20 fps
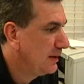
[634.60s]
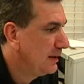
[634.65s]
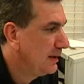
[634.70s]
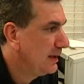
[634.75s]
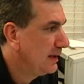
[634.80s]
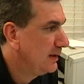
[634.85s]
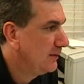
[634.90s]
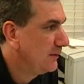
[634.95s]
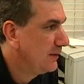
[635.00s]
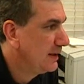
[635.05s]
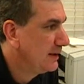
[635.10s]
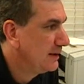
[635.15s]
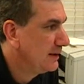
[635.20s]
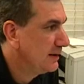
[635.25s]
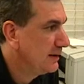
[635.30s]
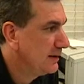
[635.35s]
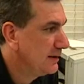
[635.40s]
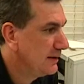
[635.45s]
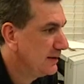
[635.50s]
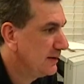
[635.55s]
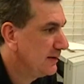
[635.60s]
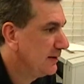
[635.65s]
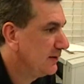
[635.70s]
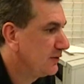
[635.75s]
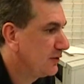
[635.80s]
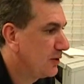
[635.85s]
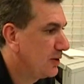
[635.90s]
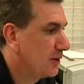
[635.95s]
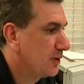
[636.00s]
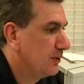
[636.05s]
any event,
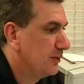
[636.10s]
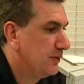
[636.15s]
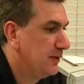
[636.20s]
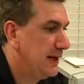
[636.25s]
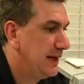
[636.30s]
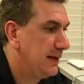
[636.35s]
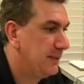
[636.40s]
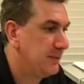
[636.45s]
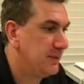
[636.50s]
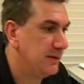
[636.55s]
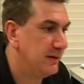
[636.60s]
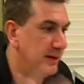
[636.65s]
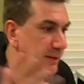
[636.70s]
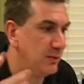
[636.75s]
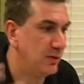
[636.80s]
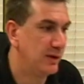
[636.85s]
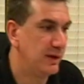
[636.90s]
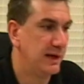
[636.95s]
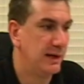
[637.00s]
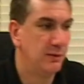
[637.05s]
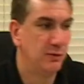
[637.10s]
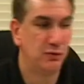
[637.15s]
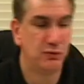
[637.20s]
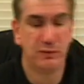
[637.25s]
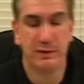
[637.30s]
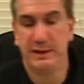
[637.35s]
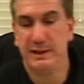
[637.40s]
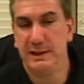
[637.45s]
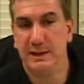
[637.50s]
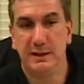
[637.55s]
this article's not up there anymore that I was
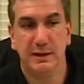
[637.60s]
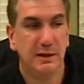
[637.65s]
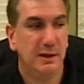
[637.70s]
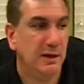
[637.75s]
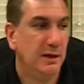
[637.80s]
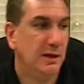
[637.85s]
reading.